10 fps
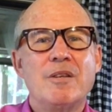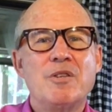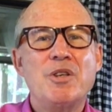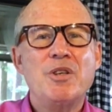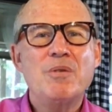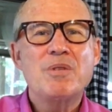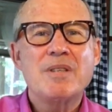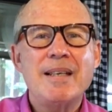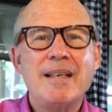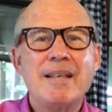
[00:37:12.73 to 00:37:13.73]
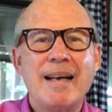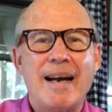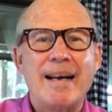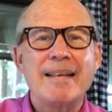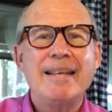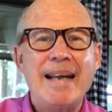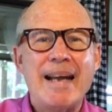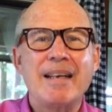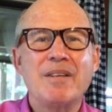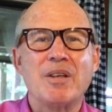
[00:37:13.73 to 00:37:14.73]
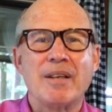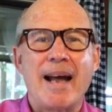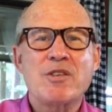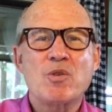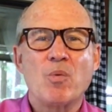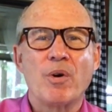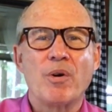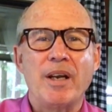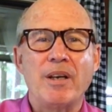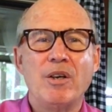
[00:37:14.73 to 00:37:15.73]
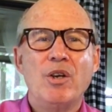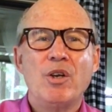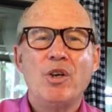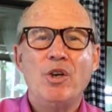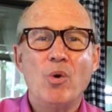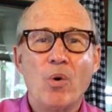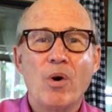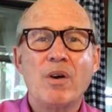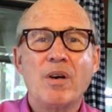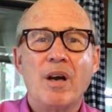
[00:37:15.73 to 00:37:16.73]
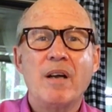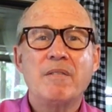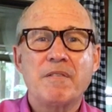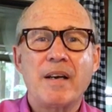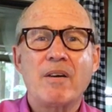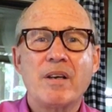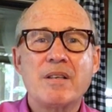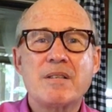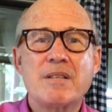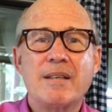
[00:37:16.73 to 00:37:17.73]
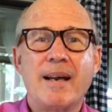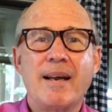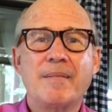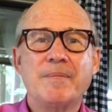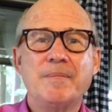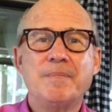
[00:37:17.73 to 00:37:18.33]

Do you see God getting the last word in your unfairness today?